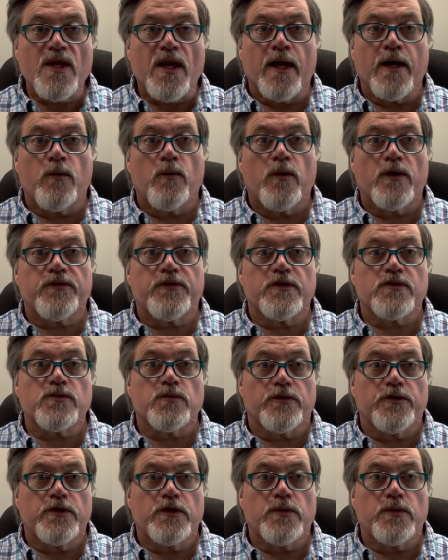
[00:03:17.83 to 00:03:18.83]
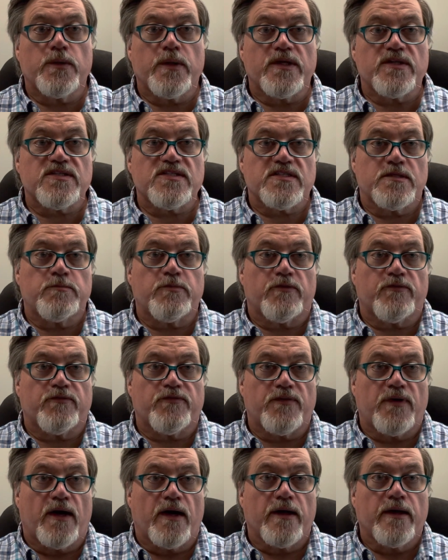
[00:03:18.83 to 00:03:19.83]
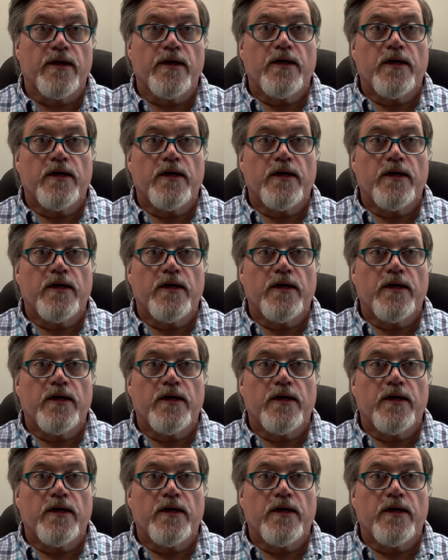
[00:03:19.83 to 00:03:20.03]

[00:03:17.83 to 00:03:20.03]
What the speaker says: And what this will do is simplify